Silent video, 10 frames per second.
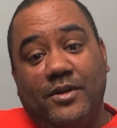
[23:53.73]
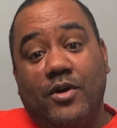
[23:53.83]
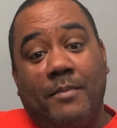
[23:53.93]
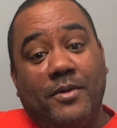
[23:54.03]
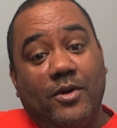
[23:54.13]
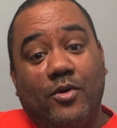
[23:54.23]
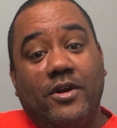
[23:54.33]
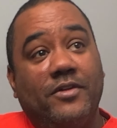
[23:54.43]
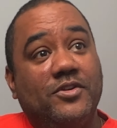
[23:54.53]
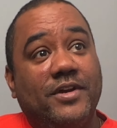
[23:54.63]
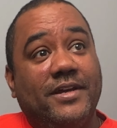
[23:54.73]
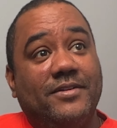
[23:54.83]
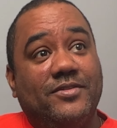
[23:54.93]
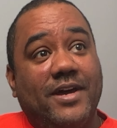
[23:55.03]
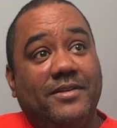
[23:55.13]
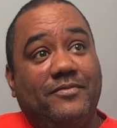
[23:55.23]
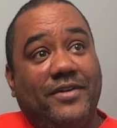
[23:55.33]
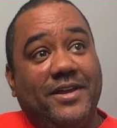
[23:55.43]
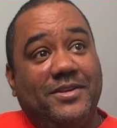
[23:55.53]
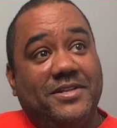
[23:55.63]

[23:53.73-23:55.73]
I'm going to order another drink and try to forget just